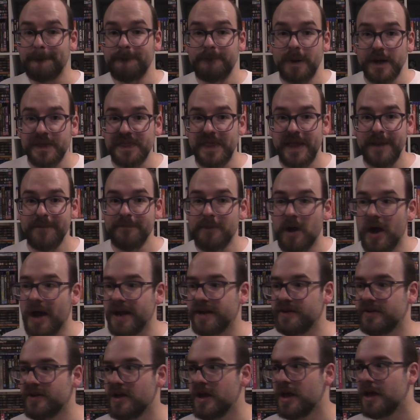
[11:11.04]
but they
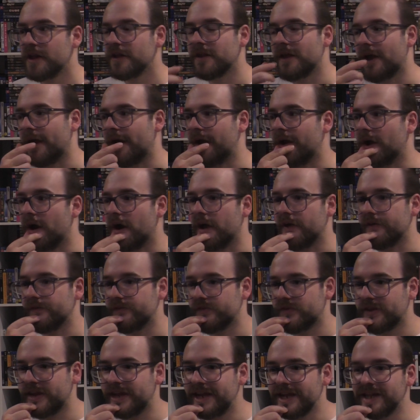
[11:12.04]
might. Like,
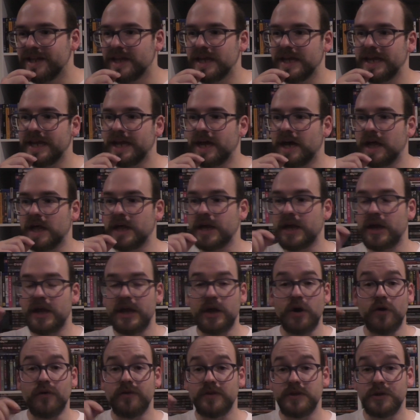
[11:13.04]
I've seen
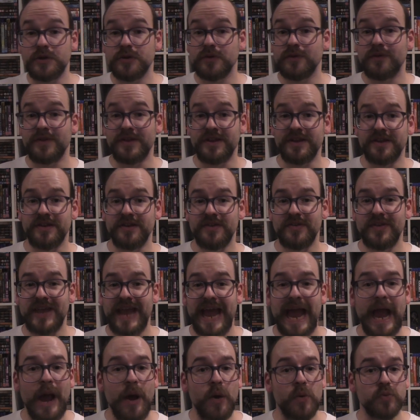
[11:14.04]
of a lot of years
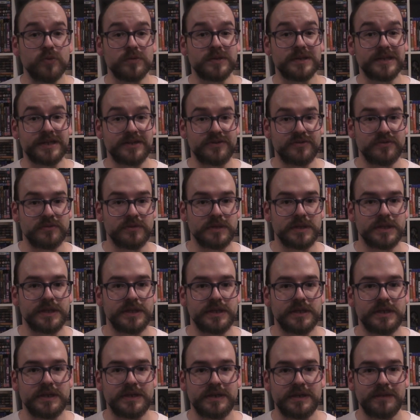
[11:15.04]
how little
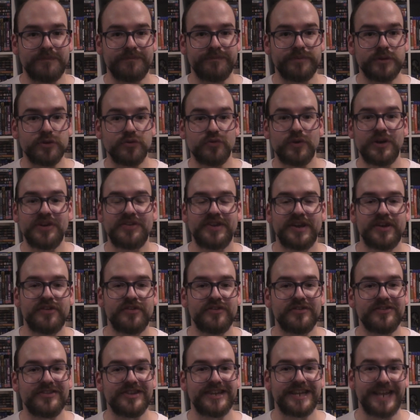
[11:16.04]
the Blu-ray
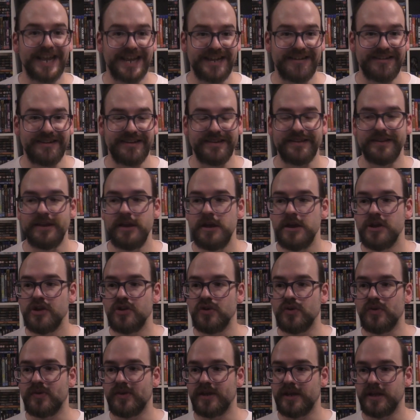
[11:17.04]
sections are getting.
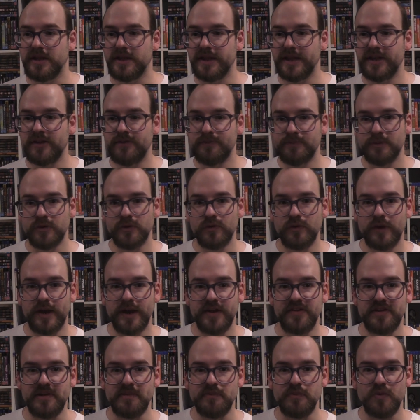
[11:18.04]
You see less
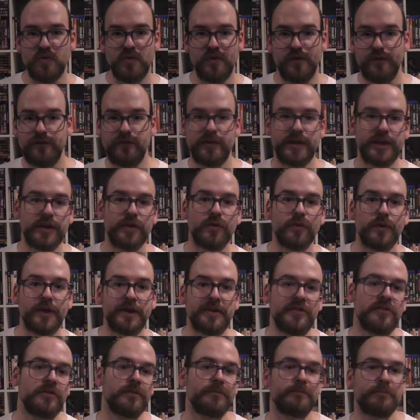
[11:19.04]
Blu-rays and more
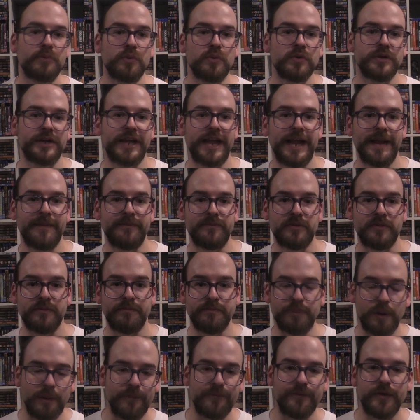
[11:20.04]
figurines and board games
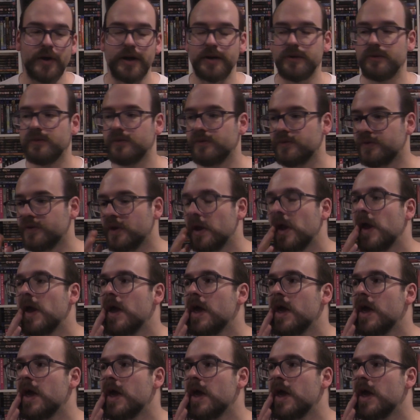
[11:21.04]
and pop vinyls.